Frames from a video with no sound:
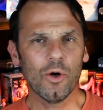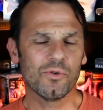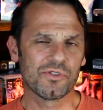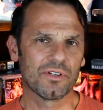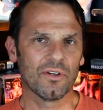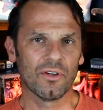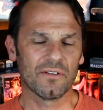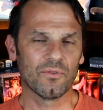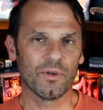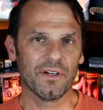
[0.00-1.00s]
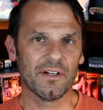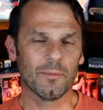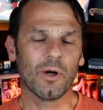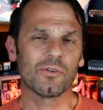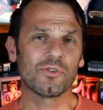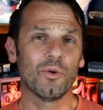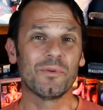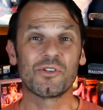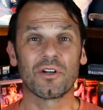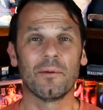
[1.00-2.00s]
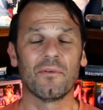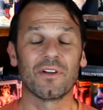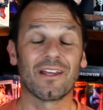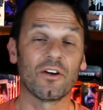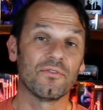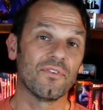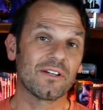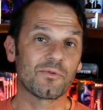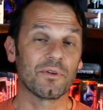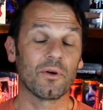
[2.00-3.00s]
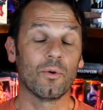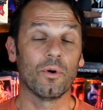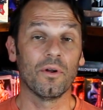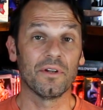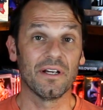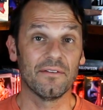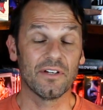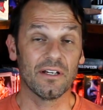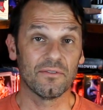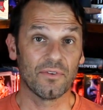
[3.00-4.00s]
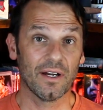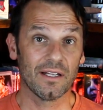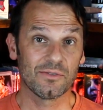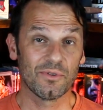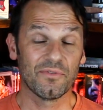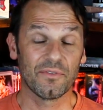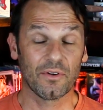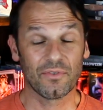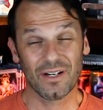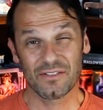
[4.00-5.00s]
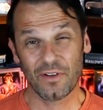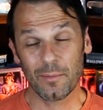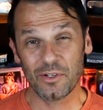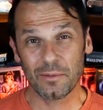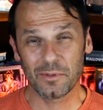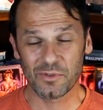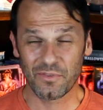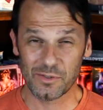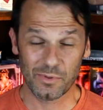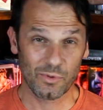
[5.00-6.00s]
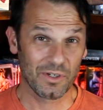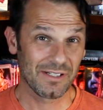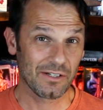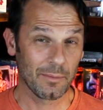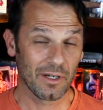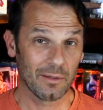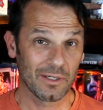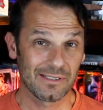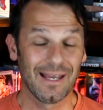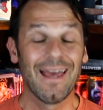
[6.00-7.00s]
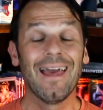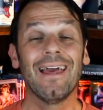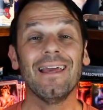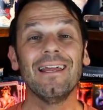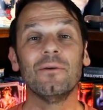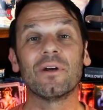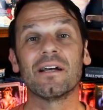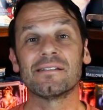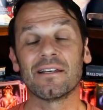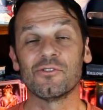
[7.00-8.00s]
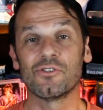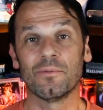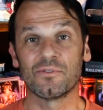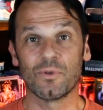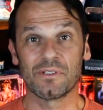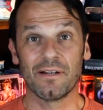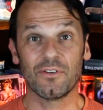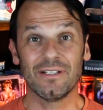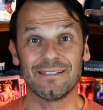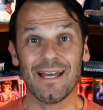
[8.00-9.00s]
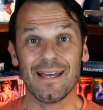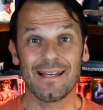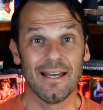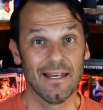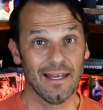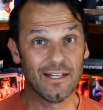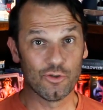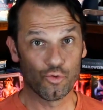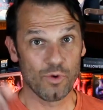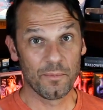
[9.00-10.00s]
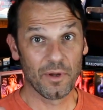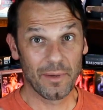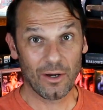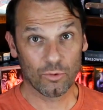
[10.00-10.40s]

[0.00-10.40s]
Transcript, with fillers: Host? Looking forward to hearing them. Also, be sure to come over to Killer Flicks, where we talk horror all day and every day, and on Fridays. We do free for all Fridays. Follow me at Drumdums on Facebook, Twitter, Instagram, and Letterboxd. Anyway, guys, thank you so much for watching. Have a great day, and Drumdum